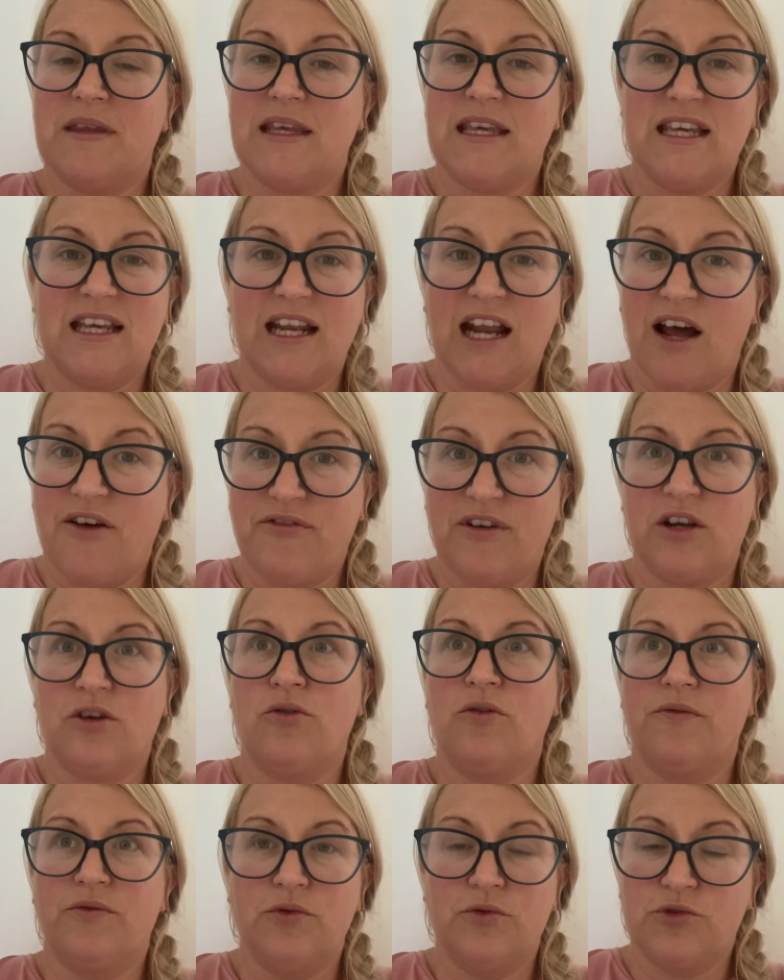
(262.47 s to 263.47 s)
e-graphic
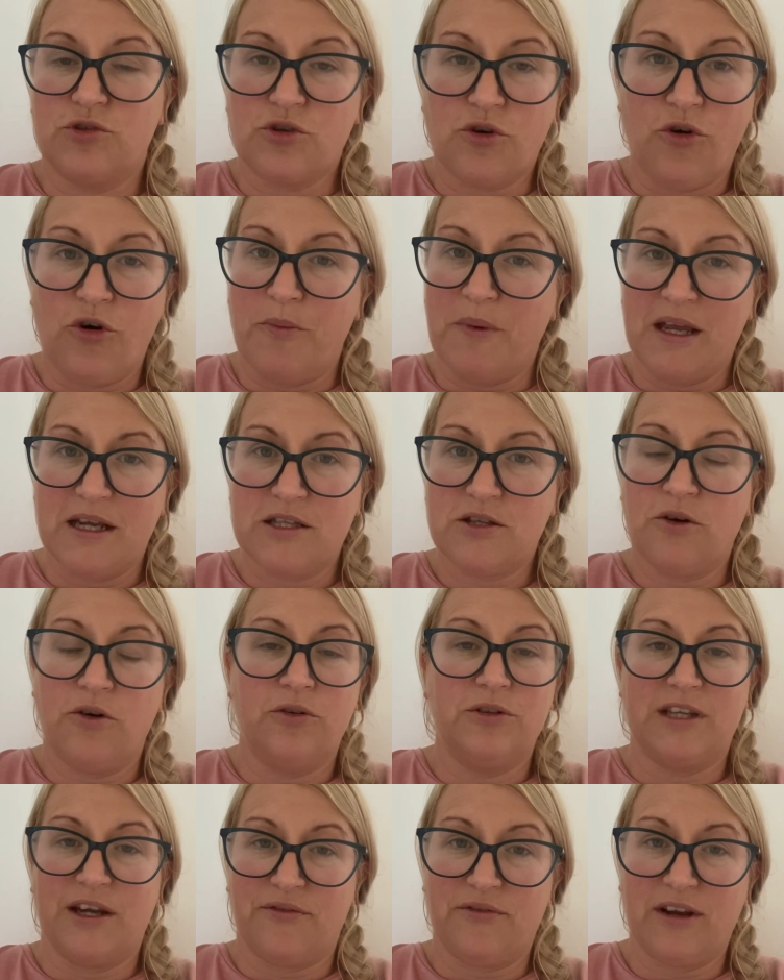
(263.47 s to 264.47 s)
novels, comics,
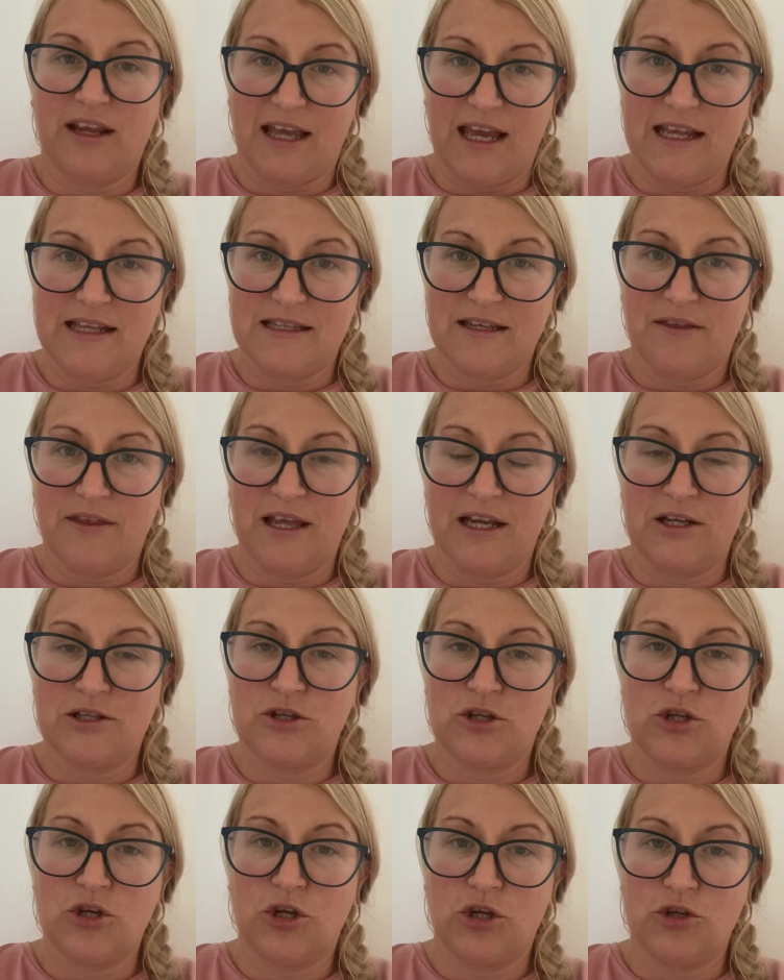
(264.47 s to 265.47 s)
all different kinds of things
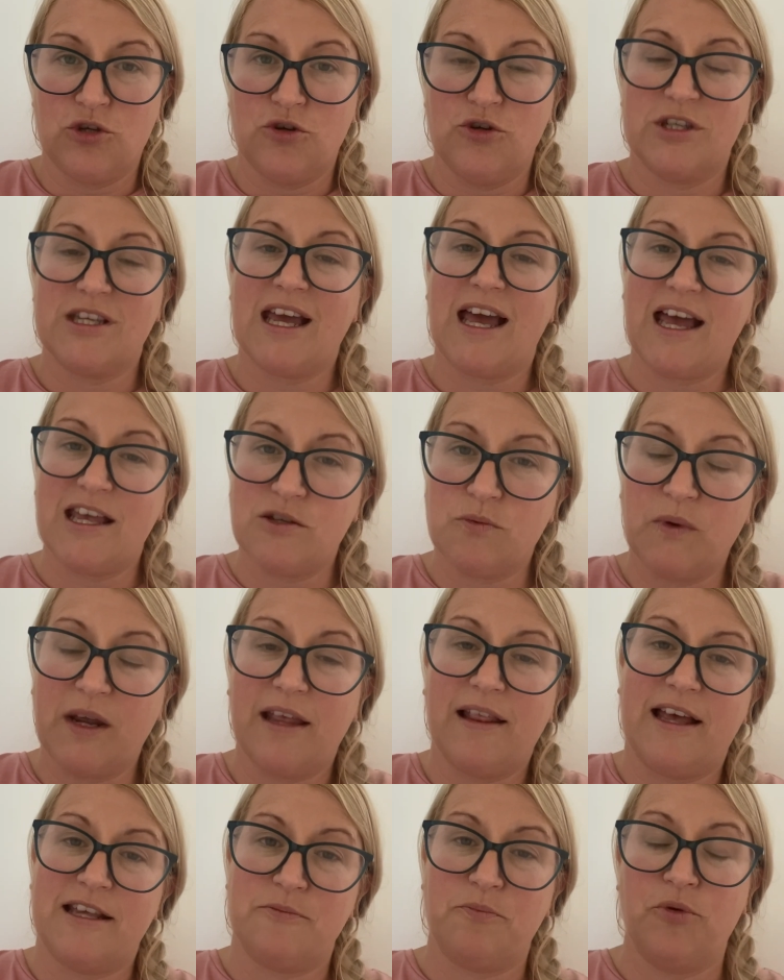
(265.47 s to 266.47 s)
that you can use, as
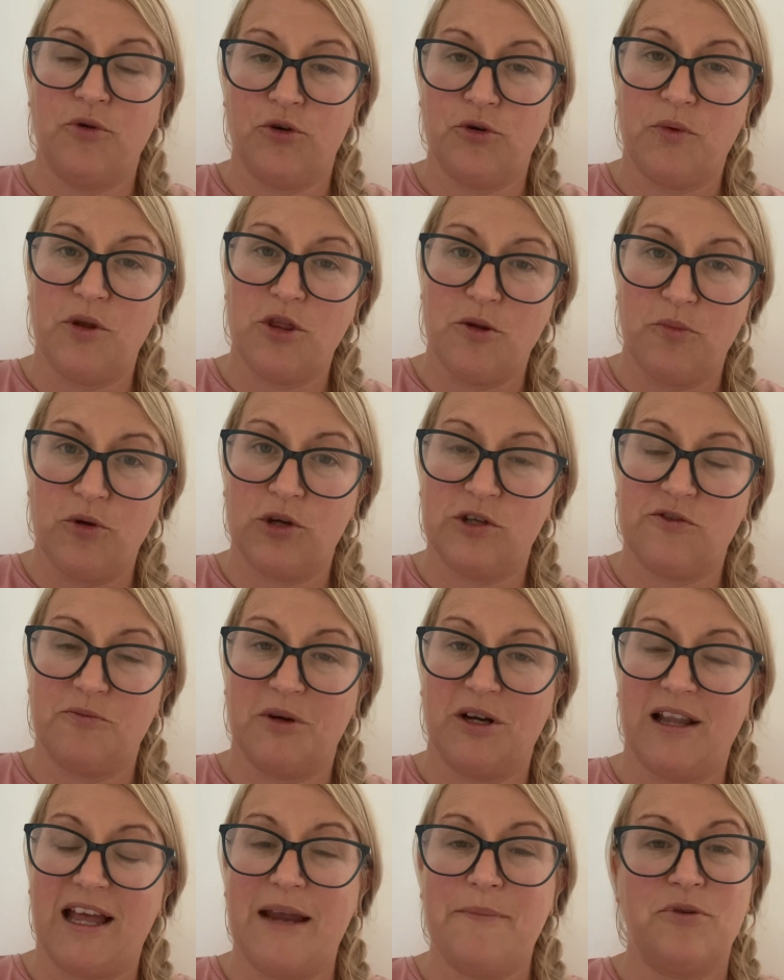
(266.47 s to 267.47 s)
well as borrowing the books from
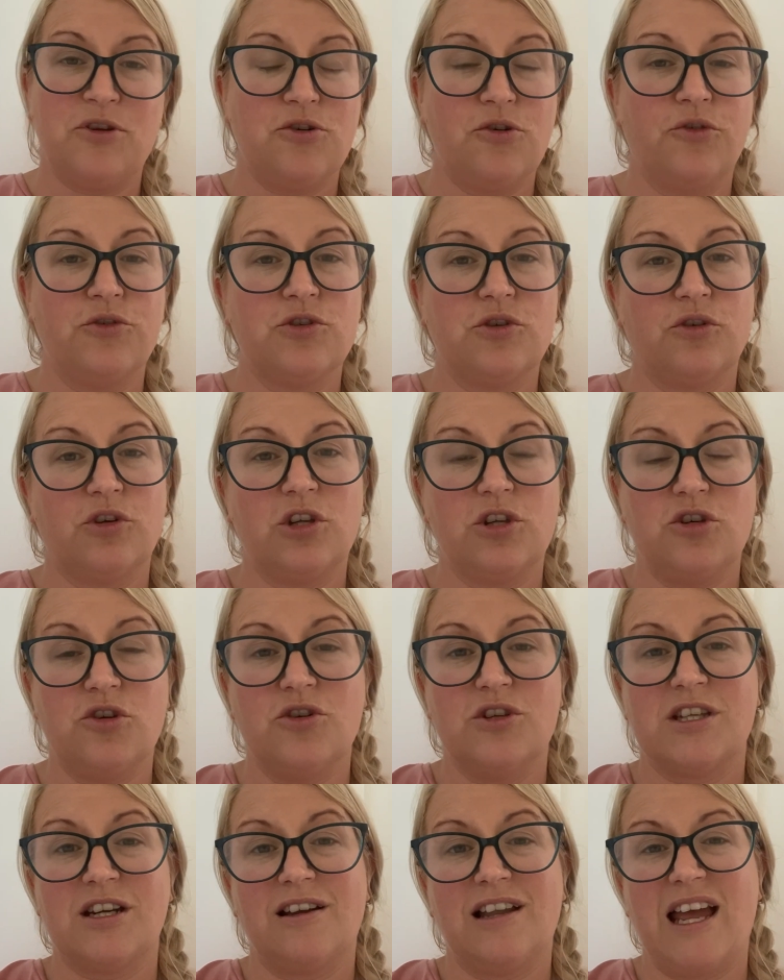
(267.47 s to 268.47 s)
our library. You also can
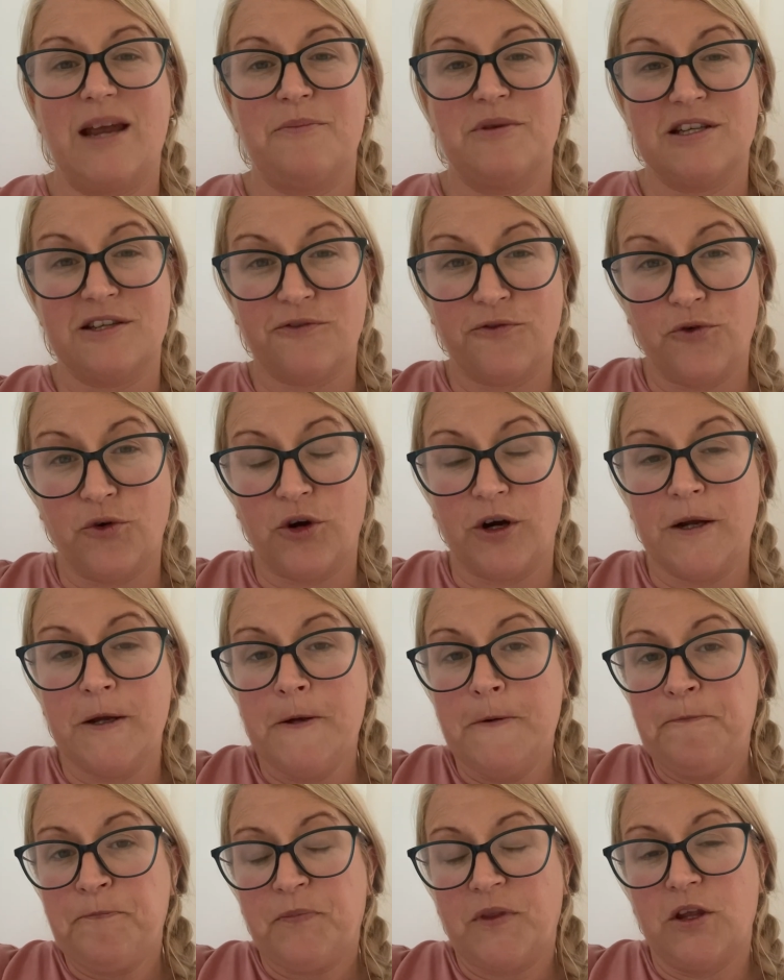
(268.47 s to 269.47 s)
use our libraries for
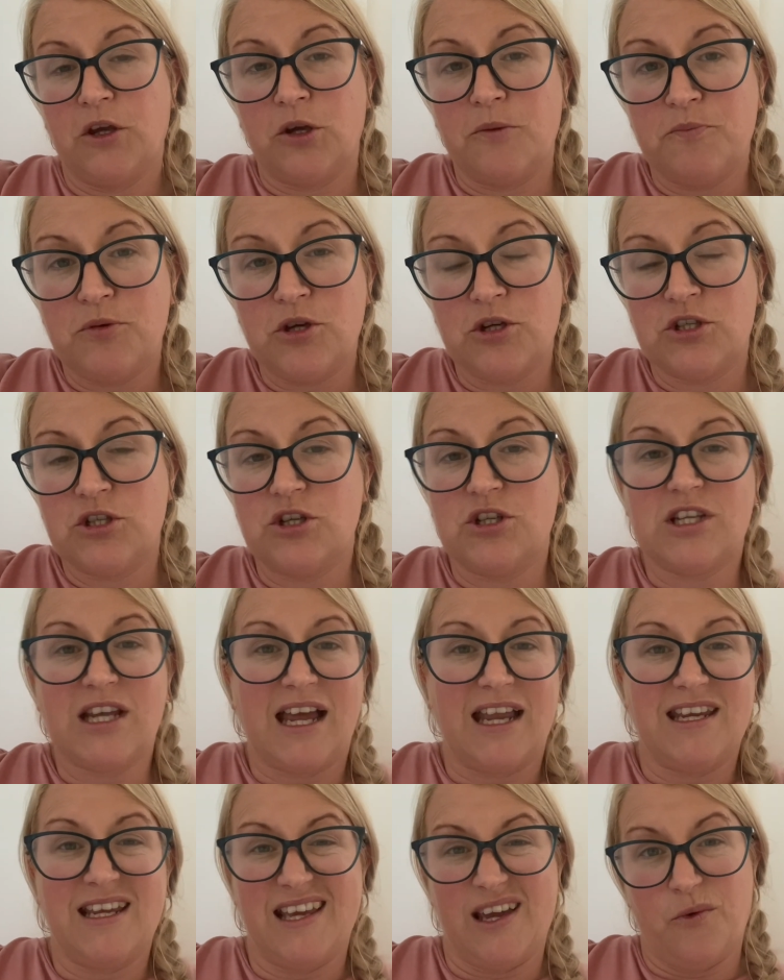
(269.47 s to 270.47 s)
the computers
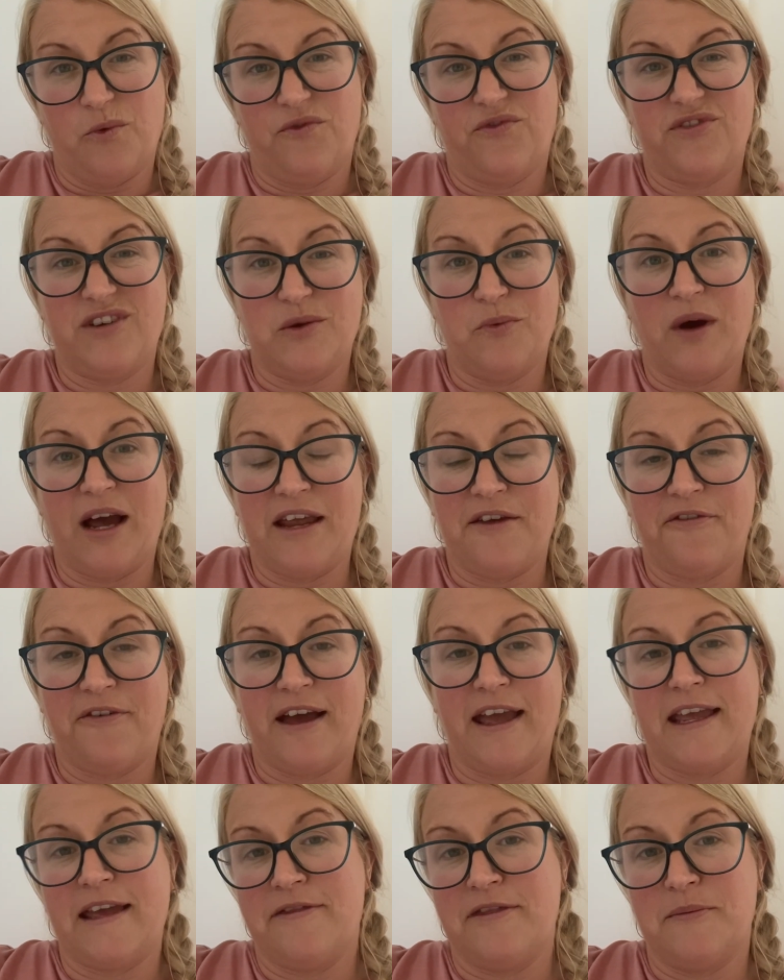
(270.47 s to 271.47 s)
and you get free
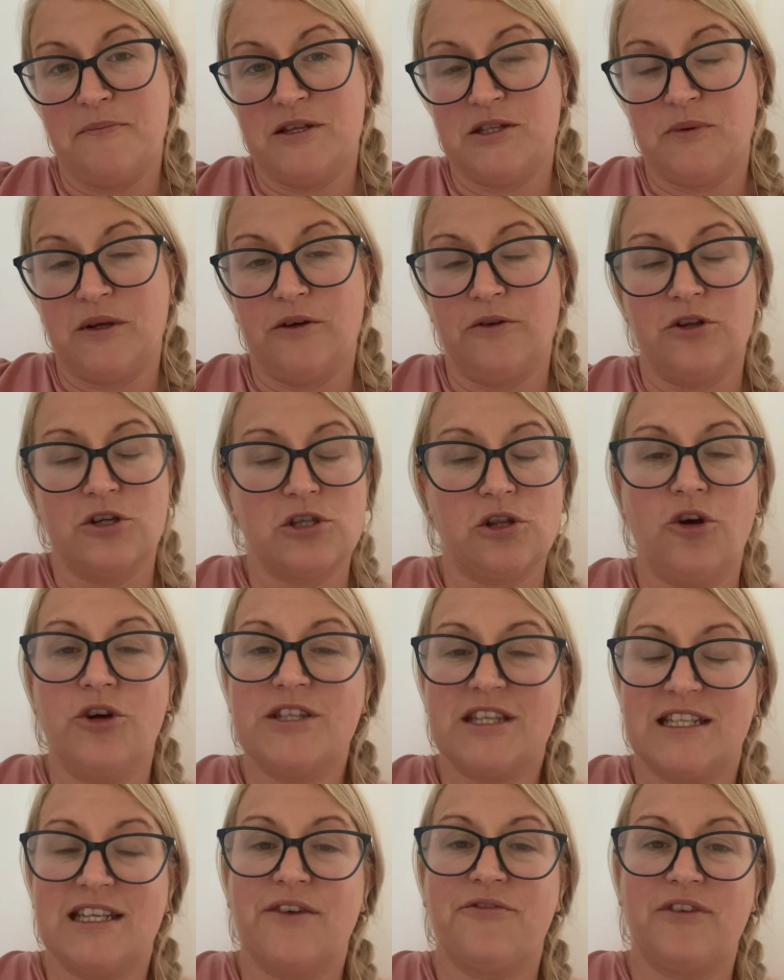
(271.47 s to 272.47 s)
Wi-Fi in them as well. There's
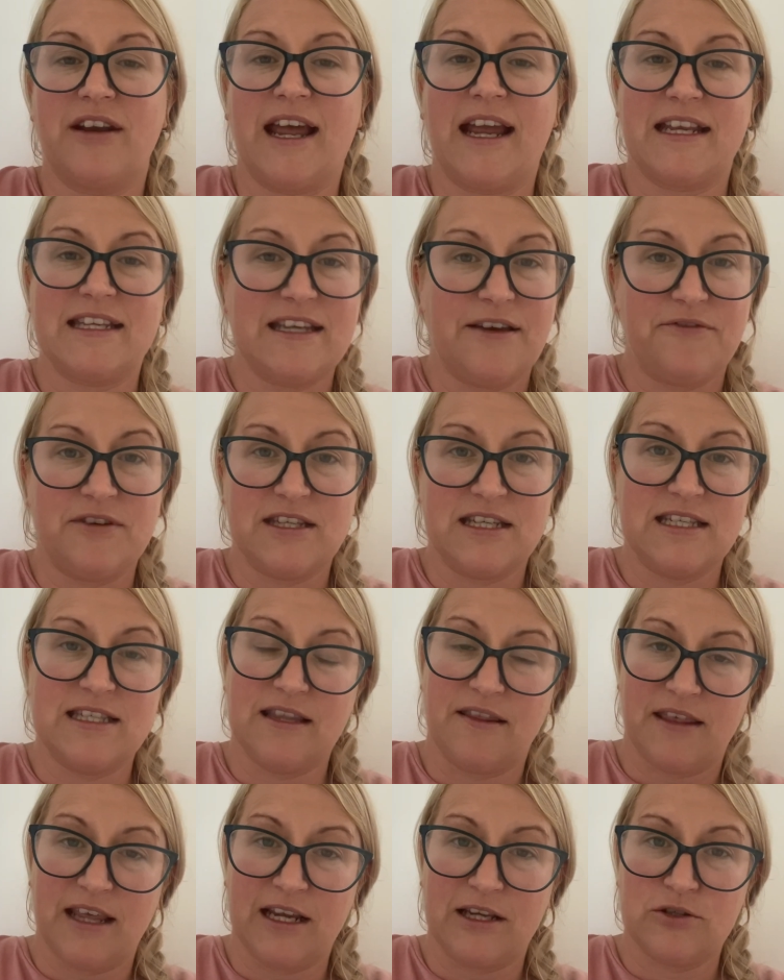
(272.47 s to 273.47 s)
lots of different activities
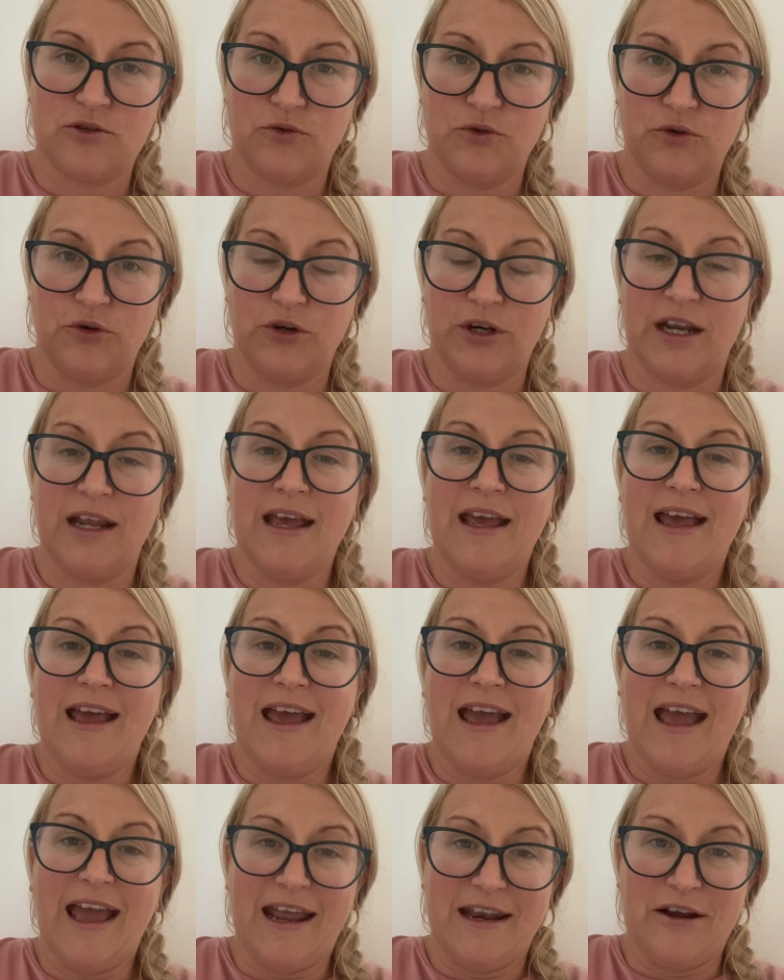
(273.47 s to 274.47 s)
and things going on
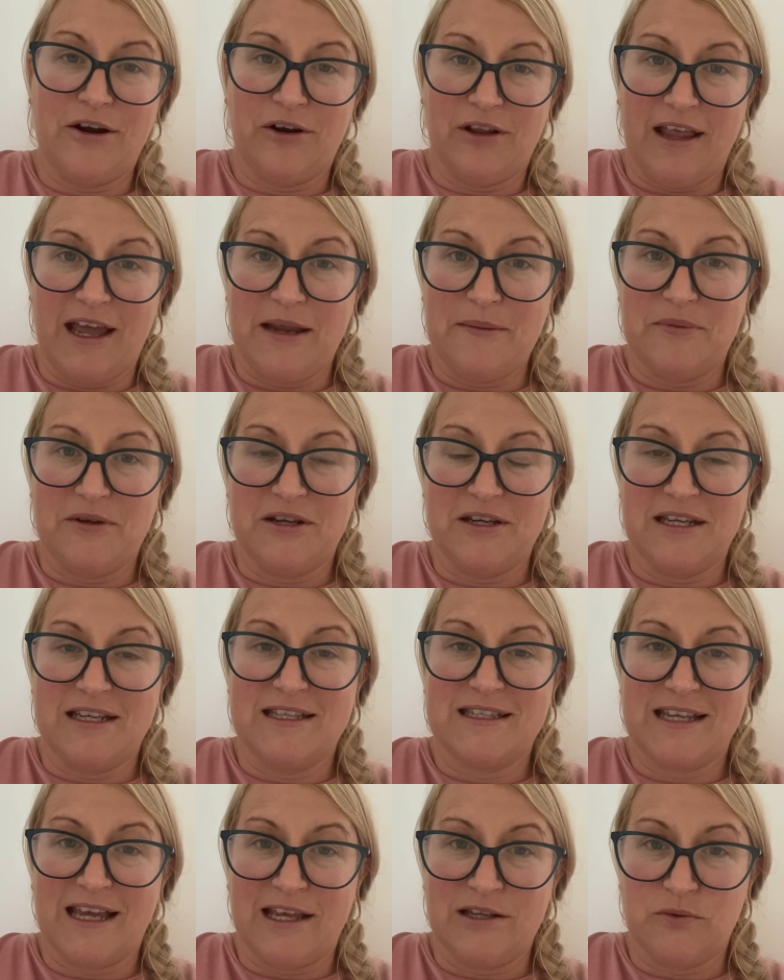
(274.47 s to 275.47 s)
in our
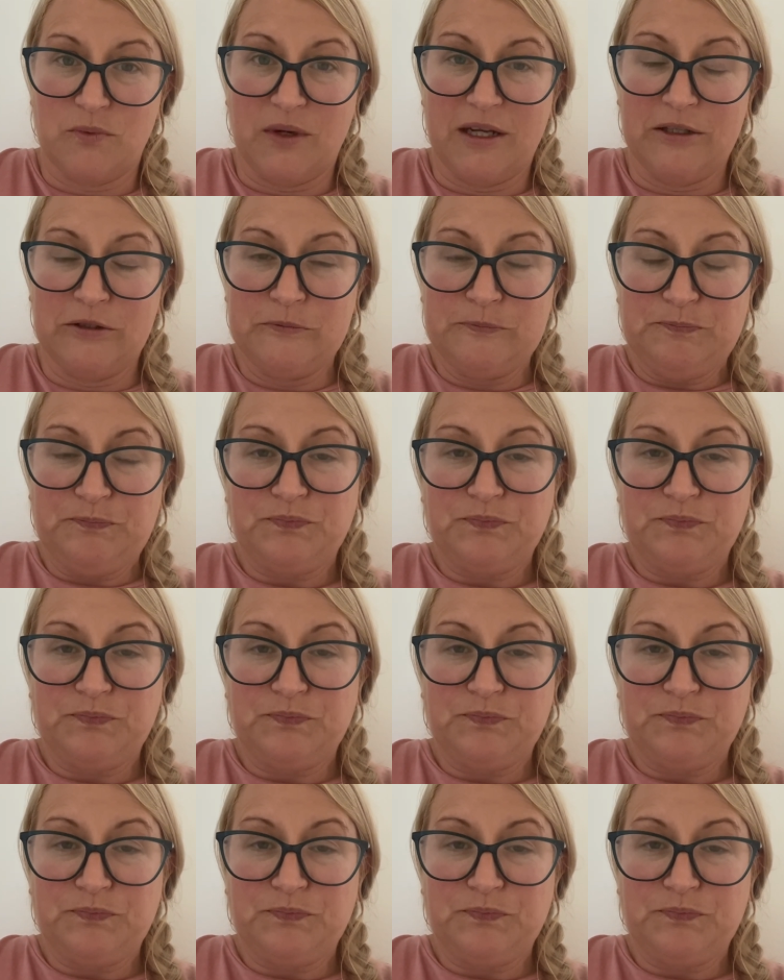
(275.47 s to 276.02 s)
libraries as well.